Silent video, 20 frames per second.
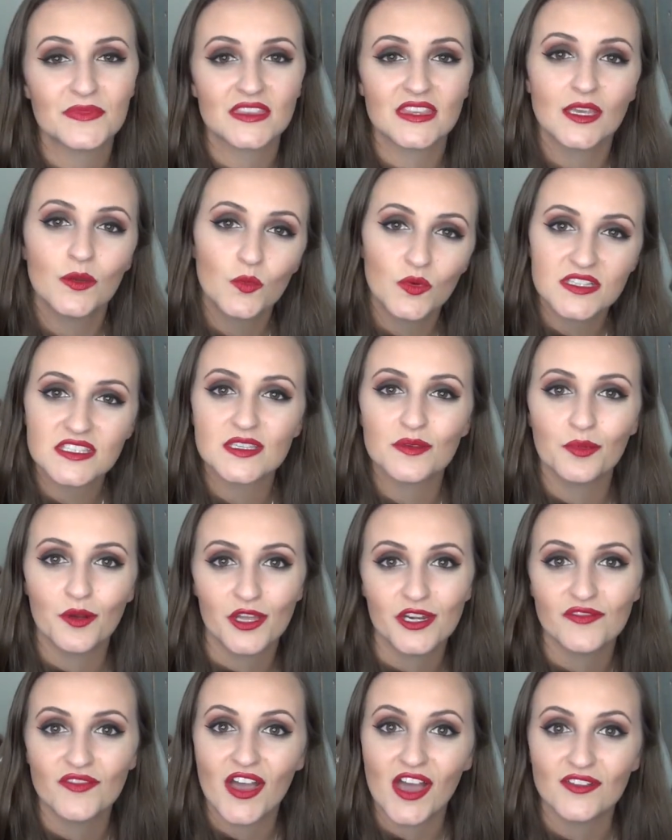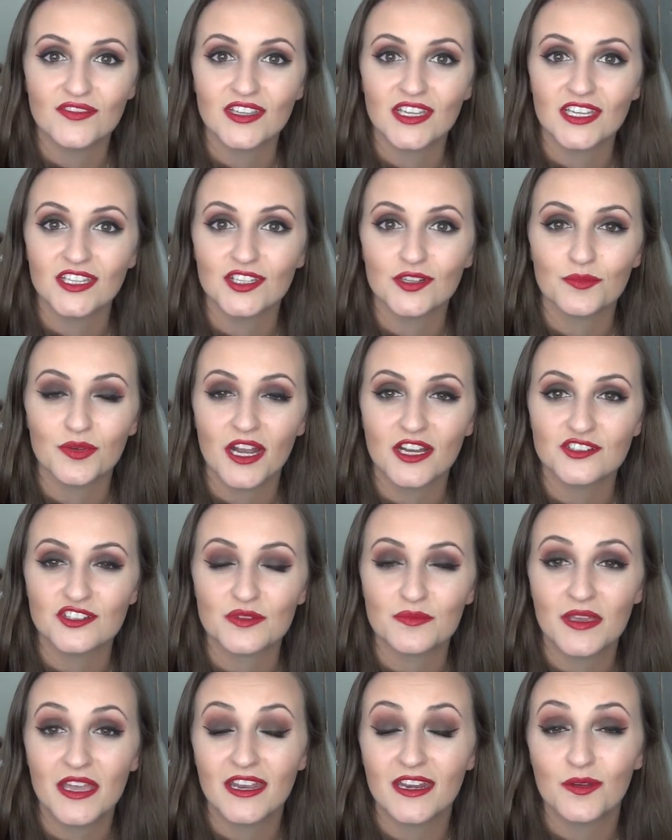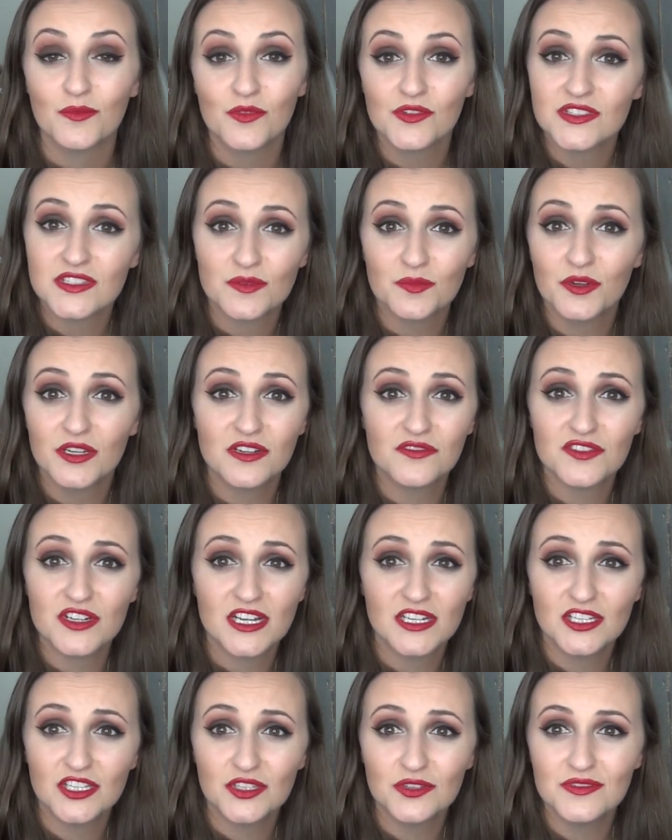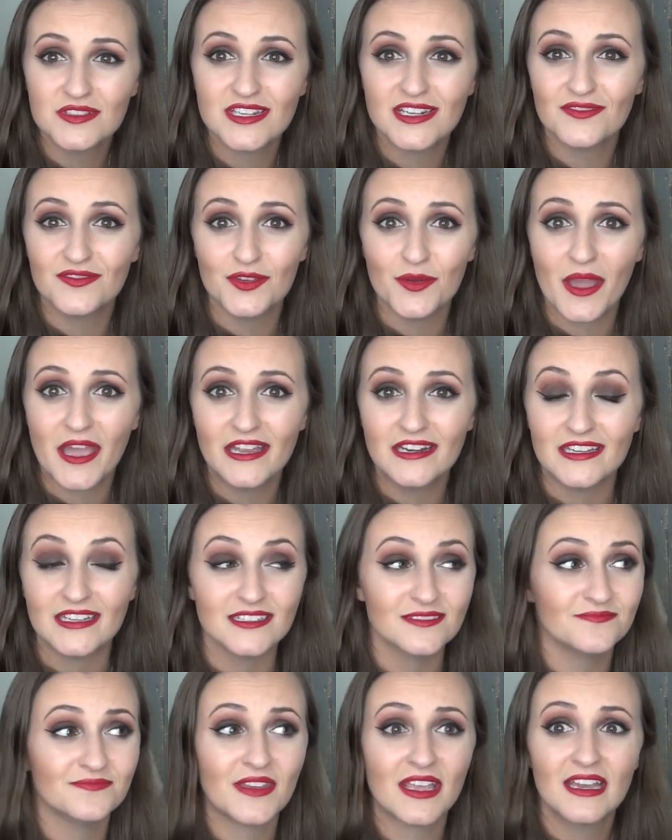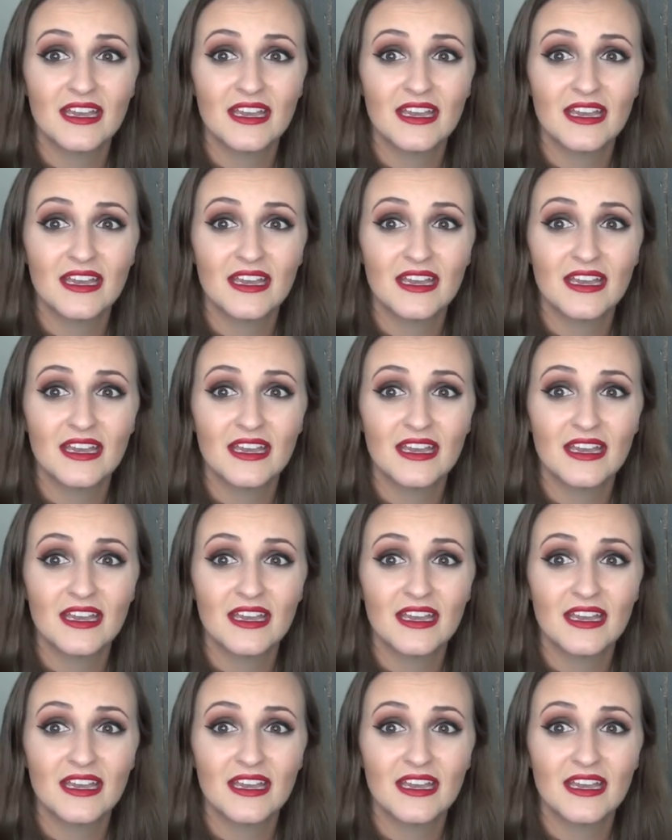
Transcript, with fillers: then what's the point of having it in your project pan, and what's the point of trying to use it if you hate it?